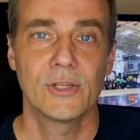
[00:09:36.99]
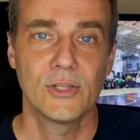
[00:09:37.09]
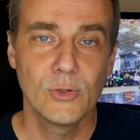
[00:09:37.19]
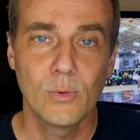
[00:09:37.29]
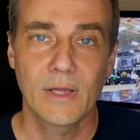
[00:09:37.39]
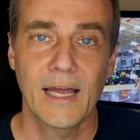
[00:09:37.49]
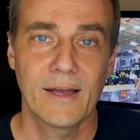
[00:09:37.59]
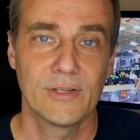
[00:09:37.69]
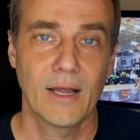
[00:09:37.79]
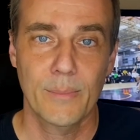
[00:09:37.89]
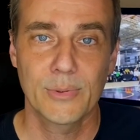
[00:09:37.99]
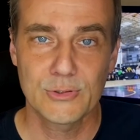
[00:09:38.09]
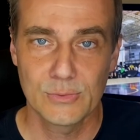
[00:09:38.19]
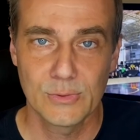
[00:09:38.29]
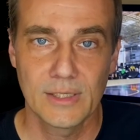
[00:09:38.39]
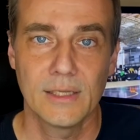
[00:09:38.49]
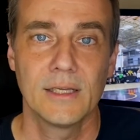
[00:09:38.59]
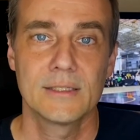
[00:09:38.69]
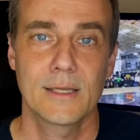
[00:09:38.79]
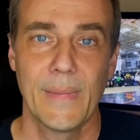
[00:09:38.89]
you will have an opportunity
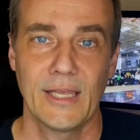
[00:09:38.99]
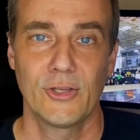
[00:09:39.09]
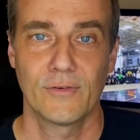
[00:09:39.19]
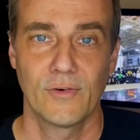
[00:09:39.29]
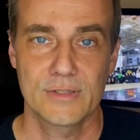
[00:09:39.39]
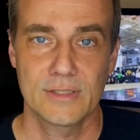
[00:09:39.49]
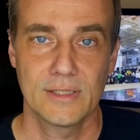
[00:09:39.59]
to make your varsity